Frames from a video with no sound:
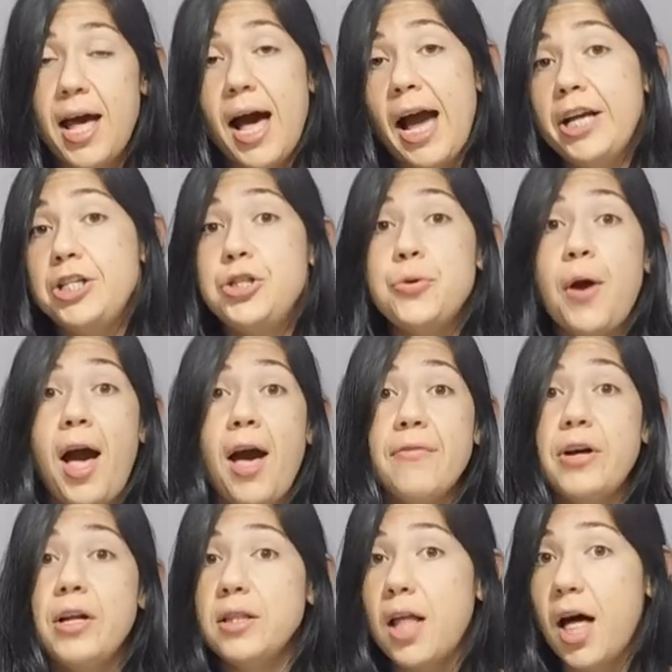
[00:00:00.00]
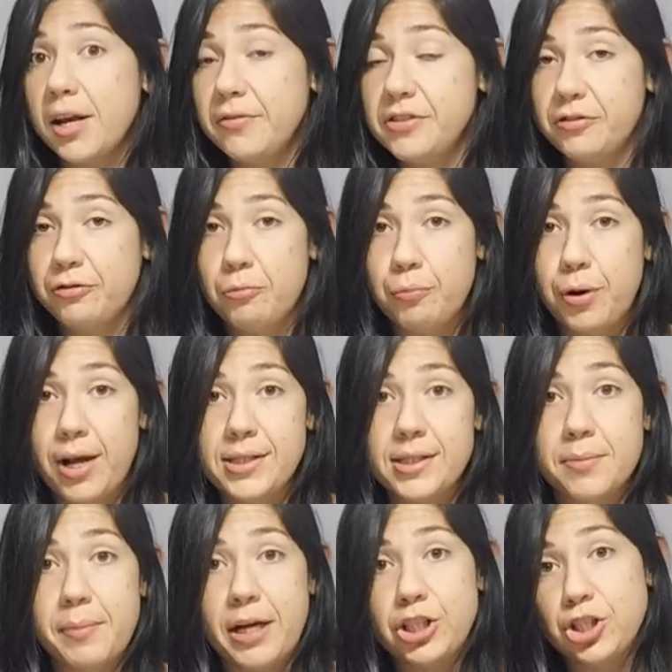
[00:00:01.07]
I do have a lot of different brands
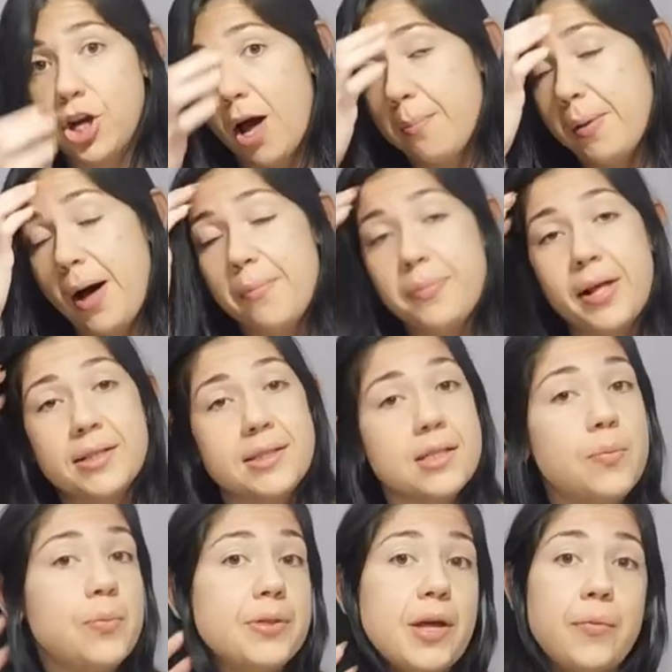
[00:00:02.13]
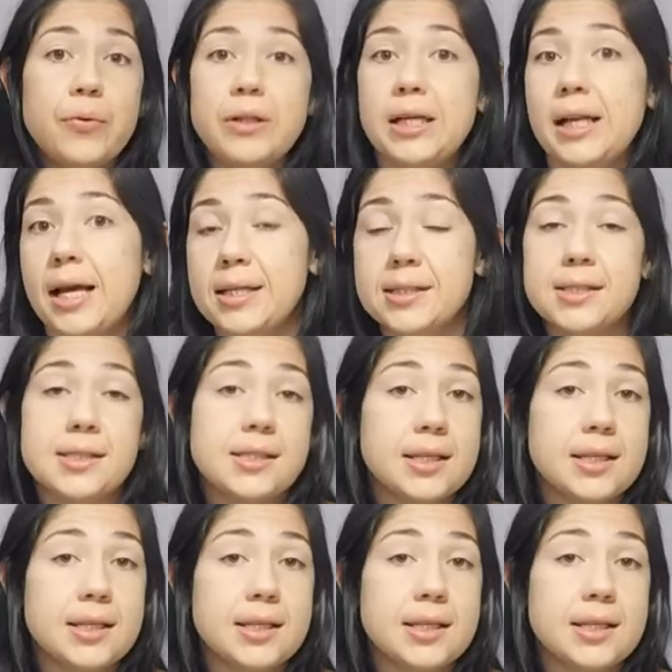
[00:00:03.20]
in my shop. I'm not someone that really likes to